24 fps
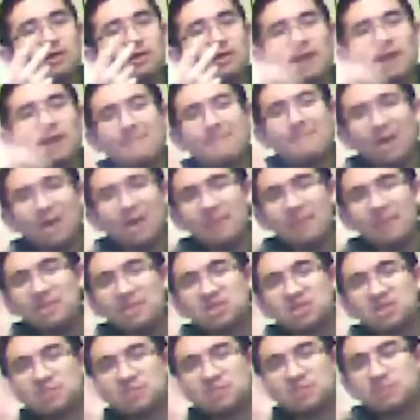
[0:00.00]
there might be
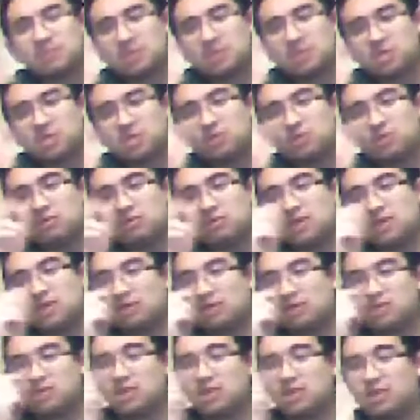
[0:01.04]
some Splatoon
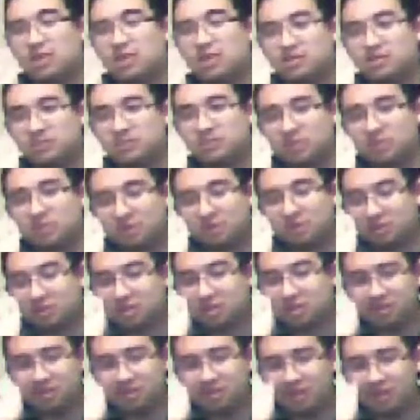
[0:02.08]
DLC announcements
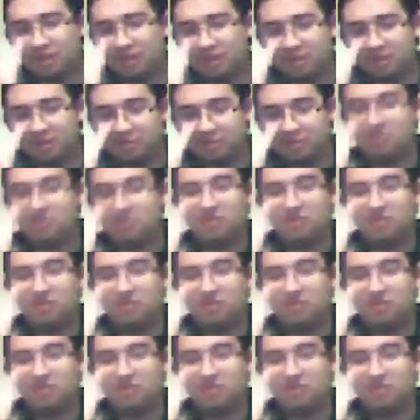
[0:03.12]
because you know the